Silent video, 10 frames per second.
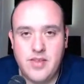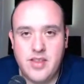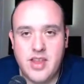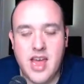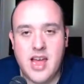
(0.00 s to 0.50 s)

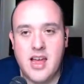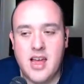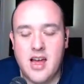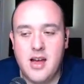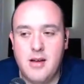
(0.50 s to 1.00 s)
Yeah.
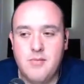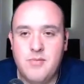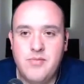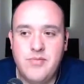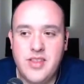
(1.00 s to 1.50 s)
Um,
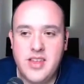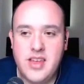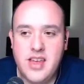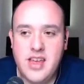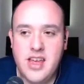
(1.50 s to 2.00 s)

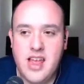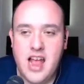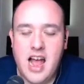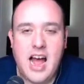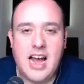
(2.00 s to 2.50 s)

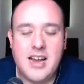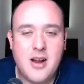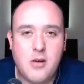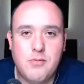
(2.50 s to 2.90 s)
I don't.